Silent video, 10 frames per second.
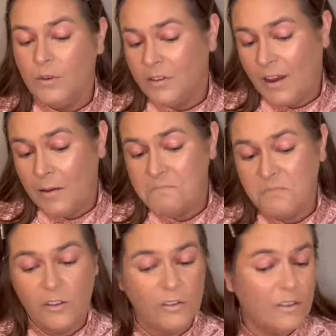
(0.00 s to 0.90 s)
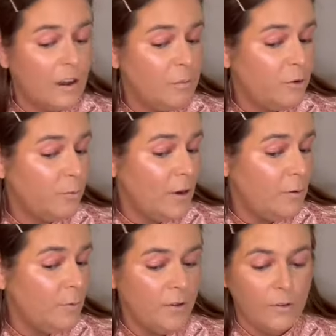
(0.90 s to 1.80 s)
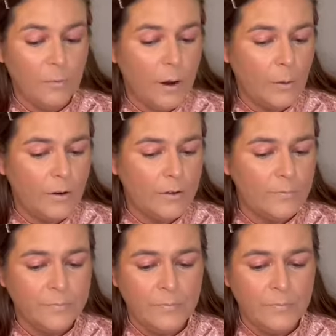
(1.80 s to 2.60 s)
But yeah, this is the in-between with just powder.